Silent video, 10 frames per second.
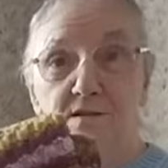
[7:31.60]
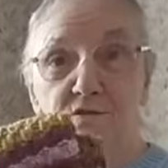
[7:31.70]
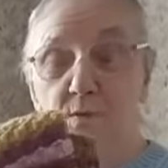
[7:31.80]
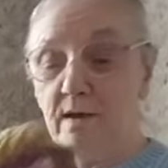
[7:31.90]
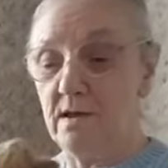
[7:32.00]

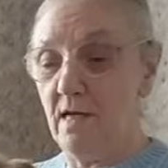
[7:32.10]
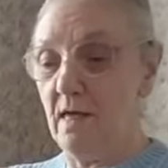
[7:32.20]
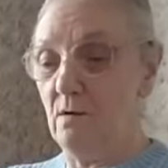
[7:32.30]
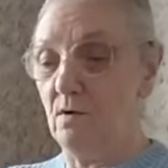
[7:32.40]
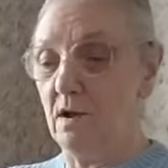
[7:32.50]
sweater,
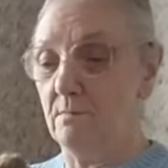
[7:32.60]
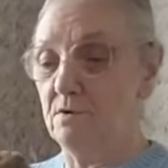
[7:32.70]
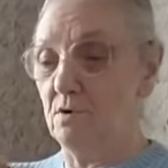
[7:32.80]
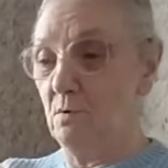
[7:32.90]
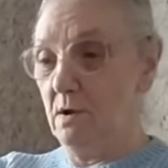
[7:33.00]
that one I'm
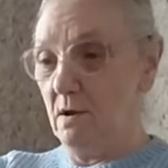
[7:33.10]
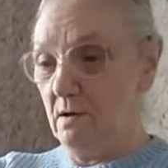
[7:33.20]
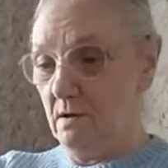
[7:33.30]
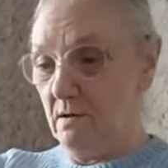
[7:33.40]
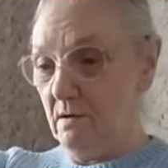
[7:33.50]
doing.
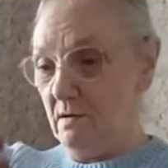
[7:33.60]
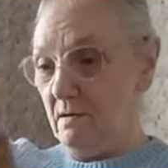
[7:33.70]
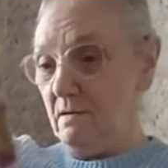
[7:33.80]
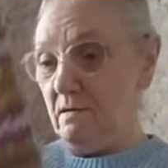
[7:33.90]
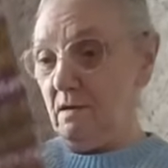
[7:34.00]

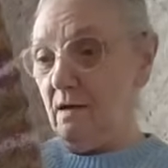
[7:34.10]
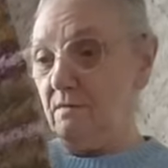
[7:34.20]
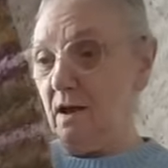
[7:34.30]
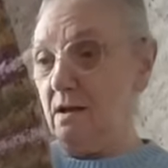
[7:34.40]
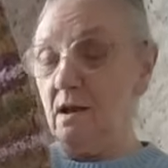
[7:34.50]
I
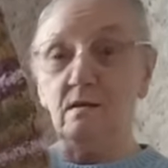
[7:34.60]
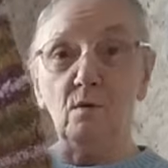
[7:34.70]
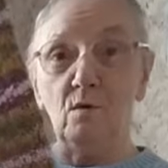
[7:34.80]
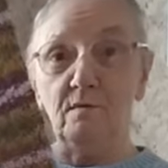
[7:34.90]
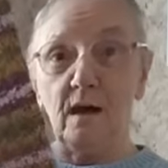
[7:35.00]
haven't gotten any
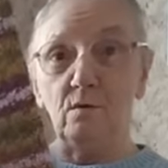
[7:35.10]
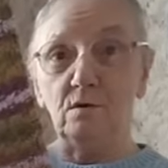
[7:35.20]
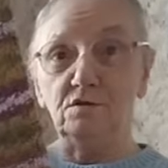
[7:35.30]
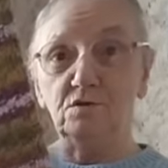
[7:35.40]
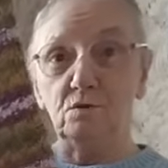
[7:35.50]
more of that
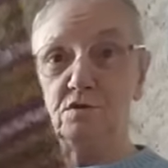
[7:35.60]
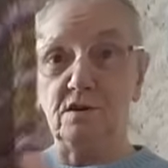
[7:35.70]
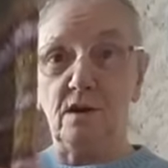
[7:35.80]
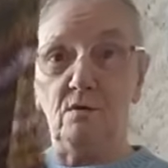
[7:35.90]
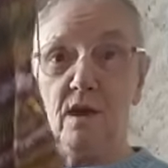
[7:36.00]
one
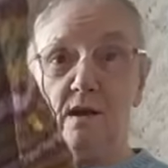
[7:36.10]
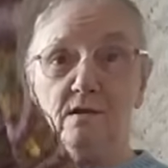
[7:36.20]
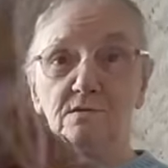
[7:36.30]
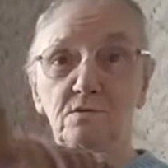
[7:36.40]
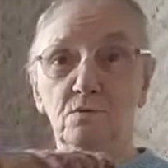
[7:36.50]
sorted out
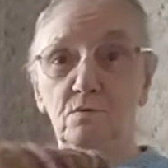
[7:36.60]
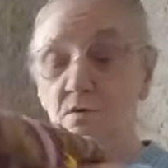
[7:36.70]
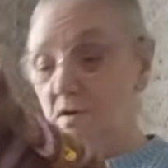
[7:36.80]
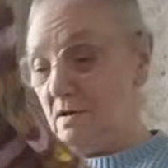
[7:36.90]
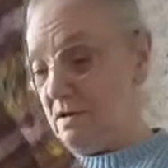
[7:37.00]
yet, so